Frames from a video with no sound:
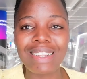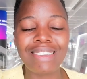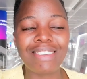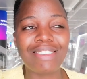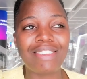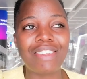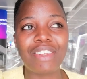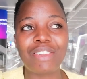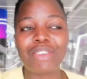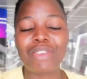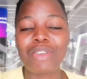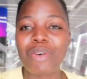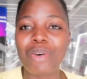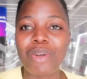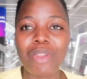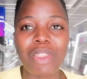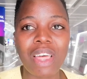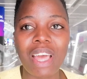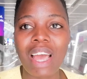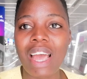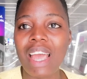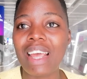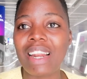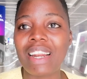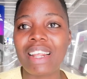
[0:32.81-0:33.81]
Let's just go
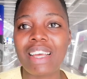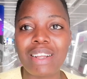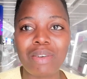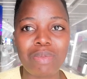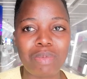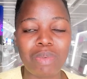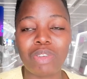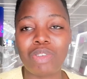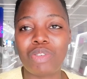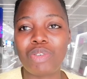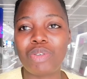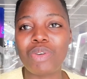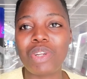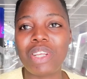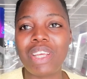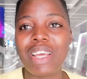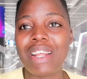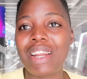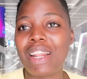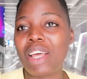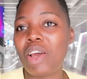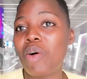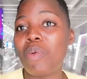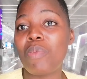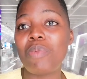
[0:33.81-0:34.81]
there and get Miss
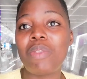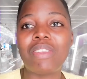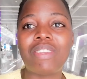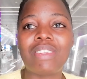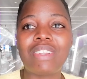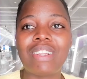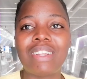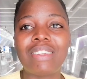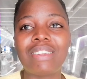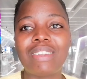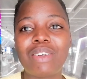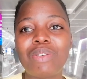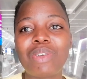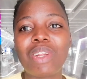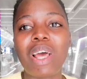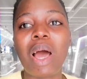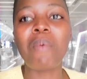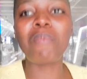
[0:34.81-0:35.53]
Trudy, and I hope this turns